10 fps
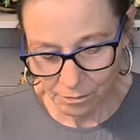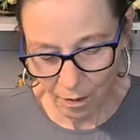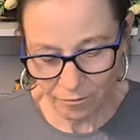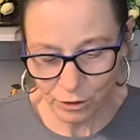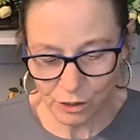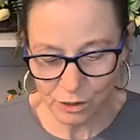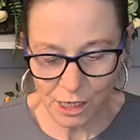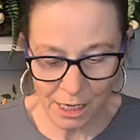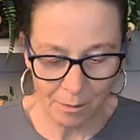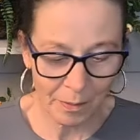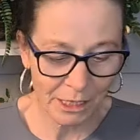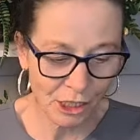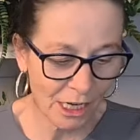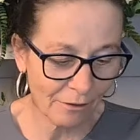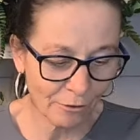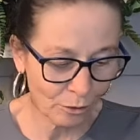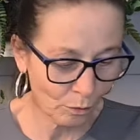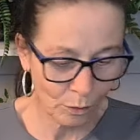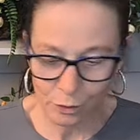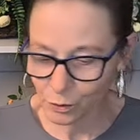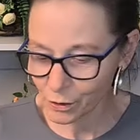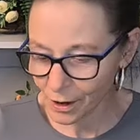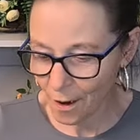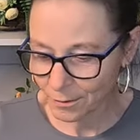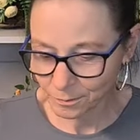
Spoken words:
I've also taken Benji out for a walk.